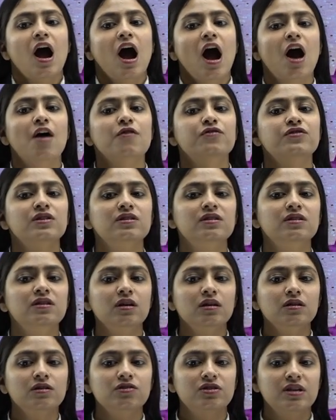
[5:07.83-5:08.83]
After
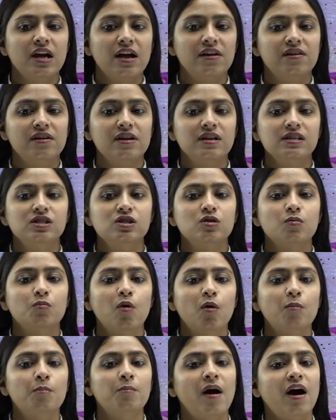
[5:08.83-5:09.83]
the terrorist
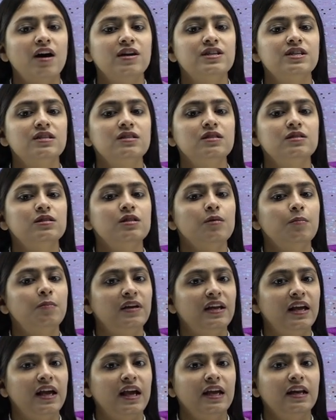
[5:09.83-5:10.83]
bombarded the
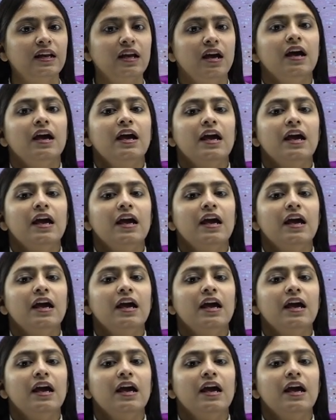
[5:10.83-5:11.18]
plane,